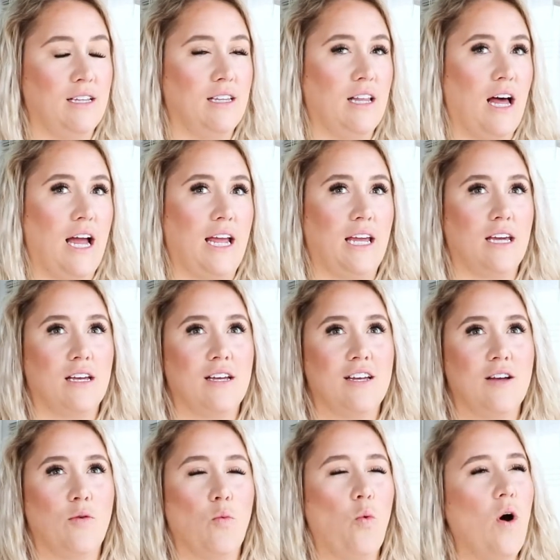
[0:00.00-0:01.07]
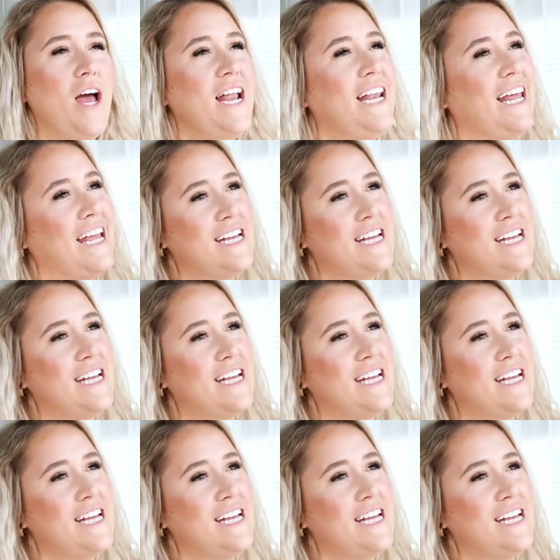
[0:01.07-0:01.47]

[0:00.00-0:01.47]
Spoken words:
like, what